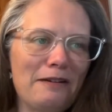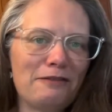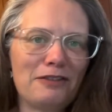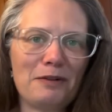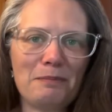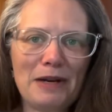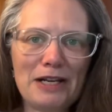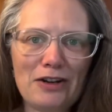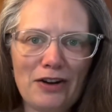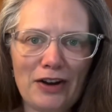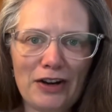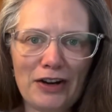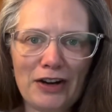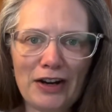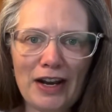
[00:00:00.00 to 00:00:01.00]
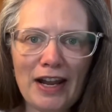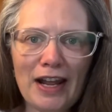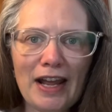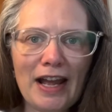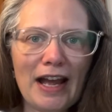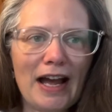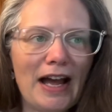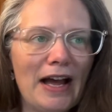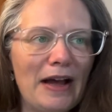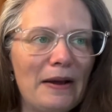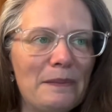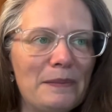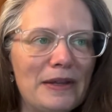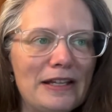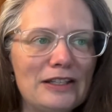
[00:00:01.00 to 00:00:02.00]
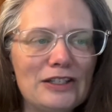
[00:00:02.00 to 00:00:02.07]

from my daughter. And